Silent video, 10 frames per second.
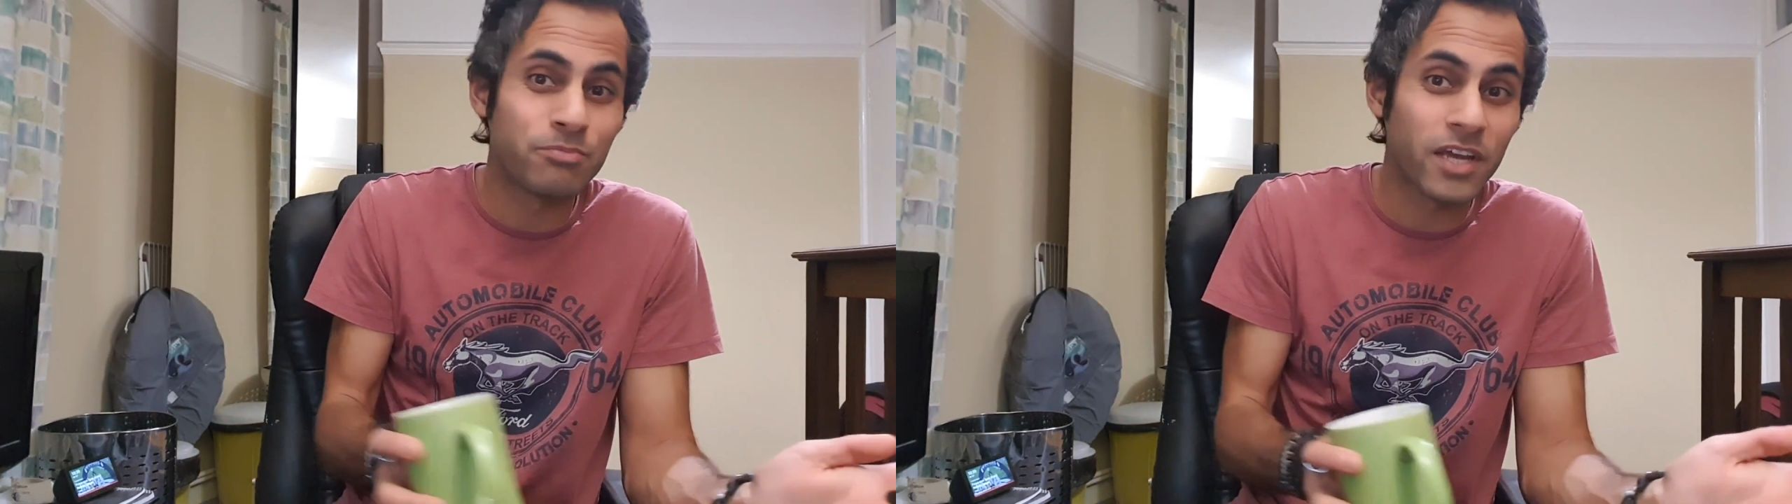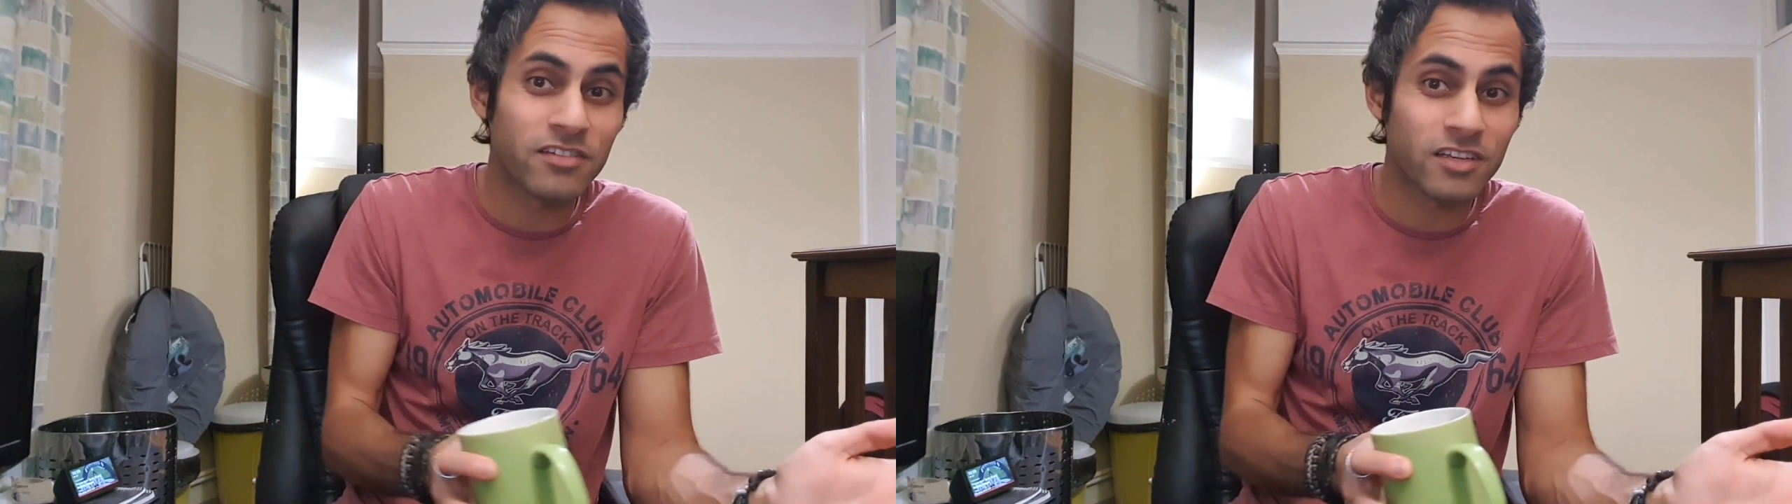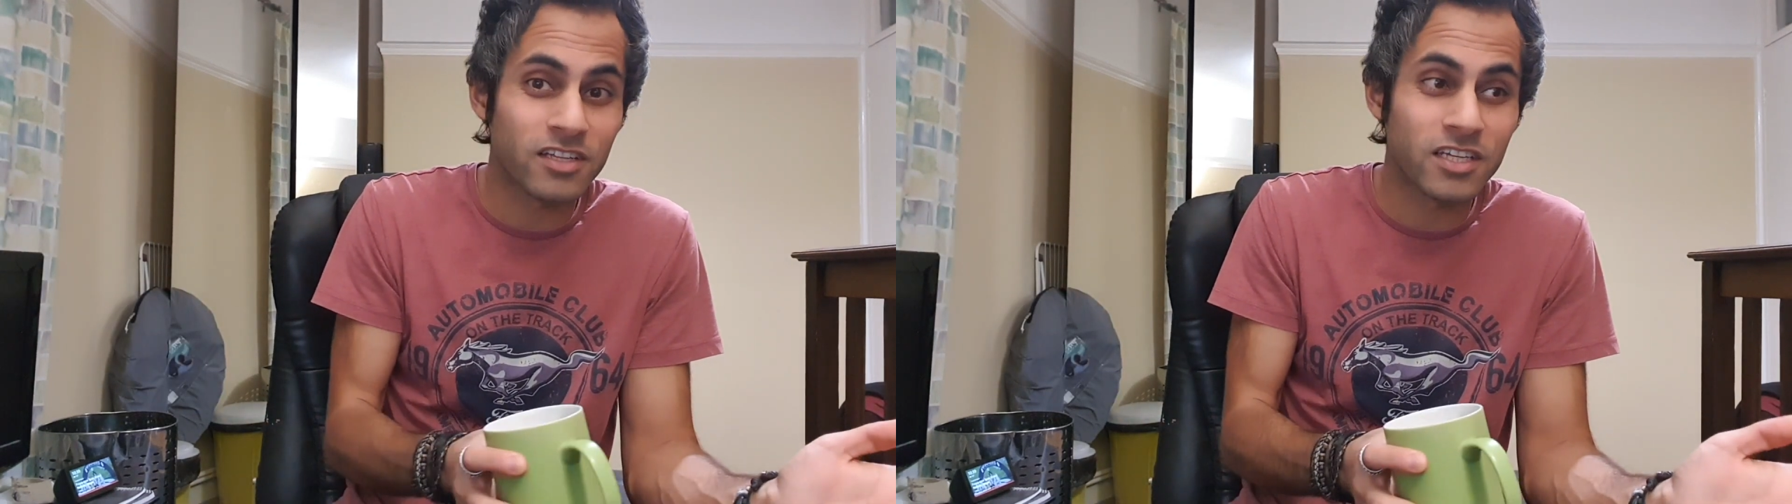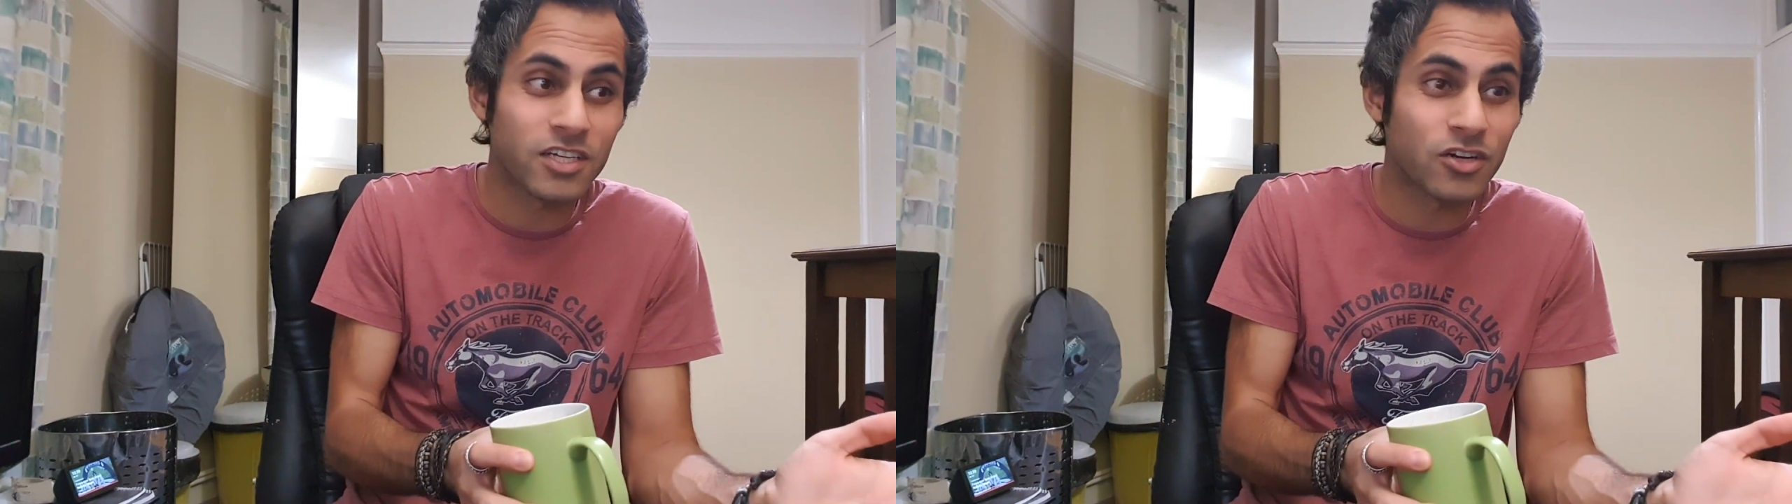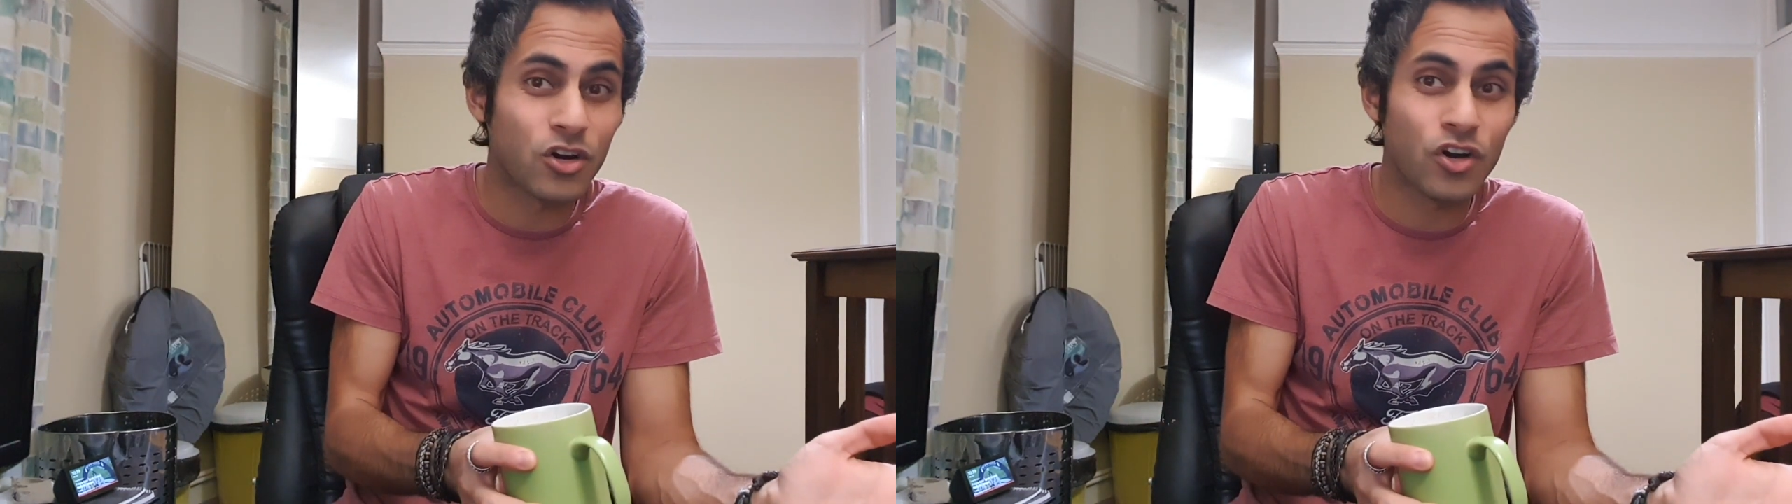basically
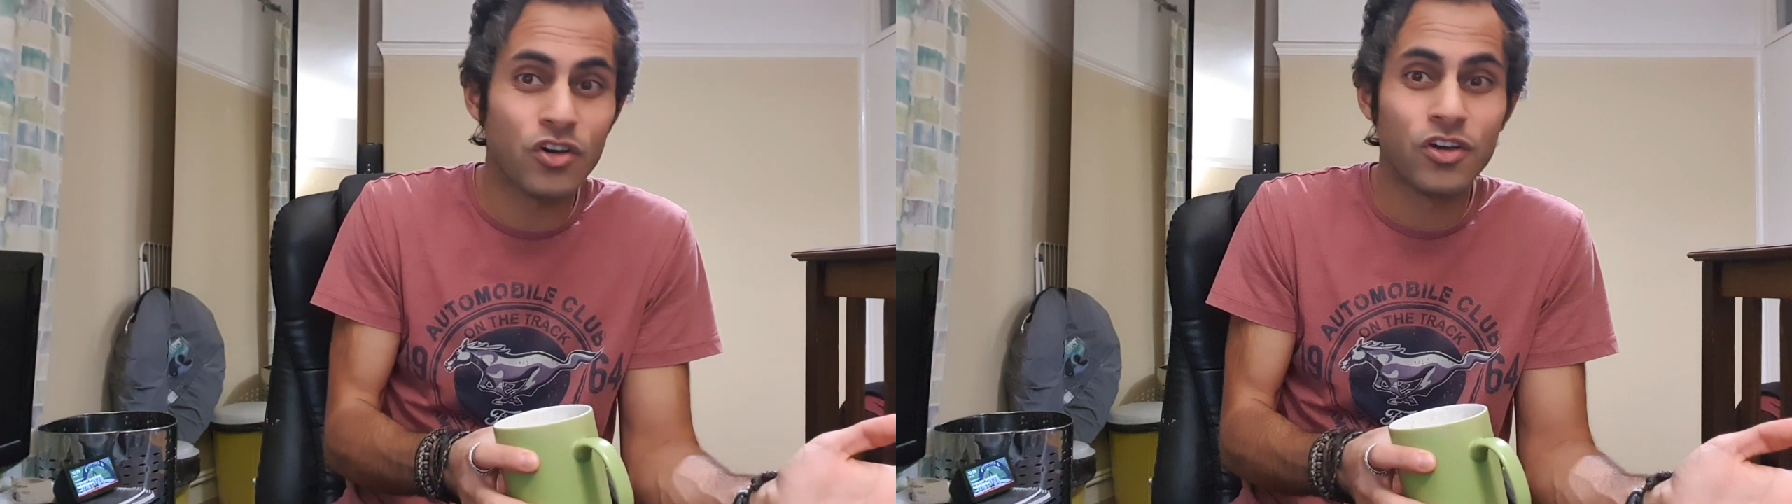got